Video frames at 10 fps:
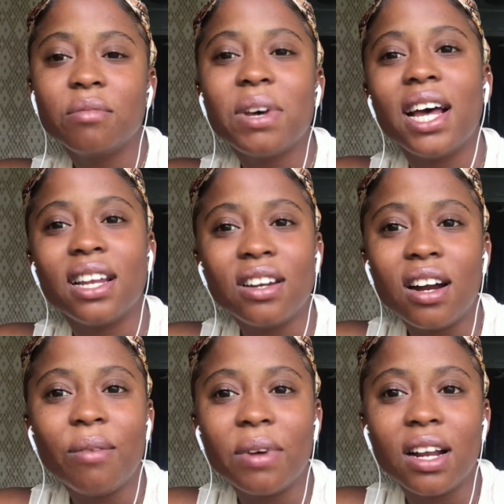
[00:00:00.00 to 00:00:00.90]
act
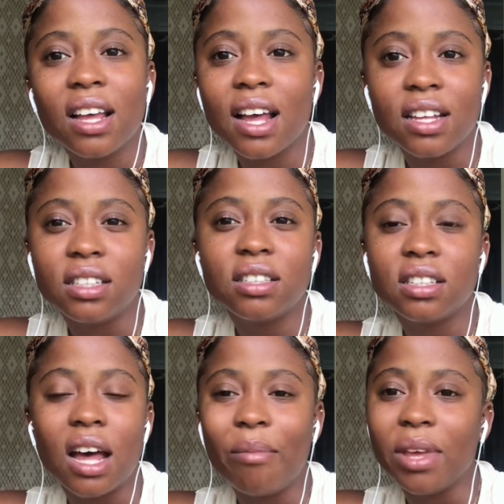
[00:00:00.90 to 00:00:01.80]
normal because,
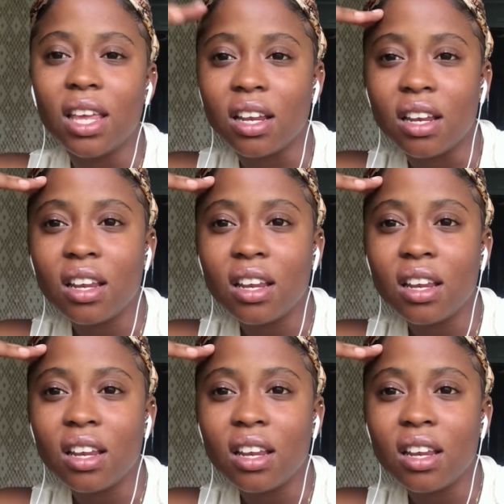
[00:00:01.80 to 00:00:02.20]
I mean,